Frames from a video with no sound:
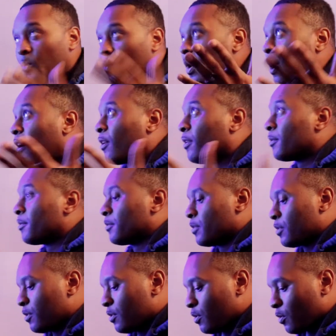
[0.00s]
Well,
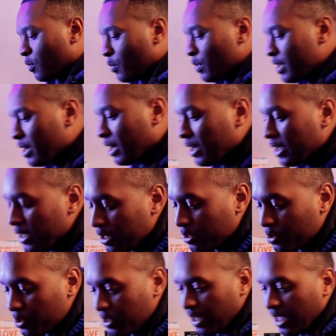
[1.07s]
we are here
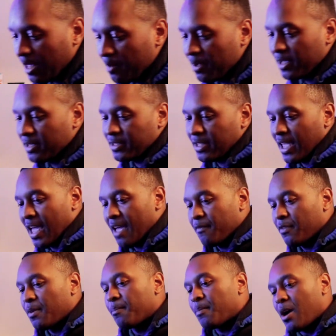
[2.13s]
today because I
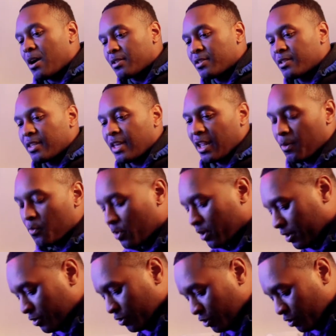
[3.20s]
have an unboxing that I
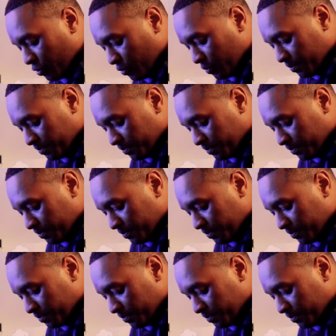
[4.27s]
want to do.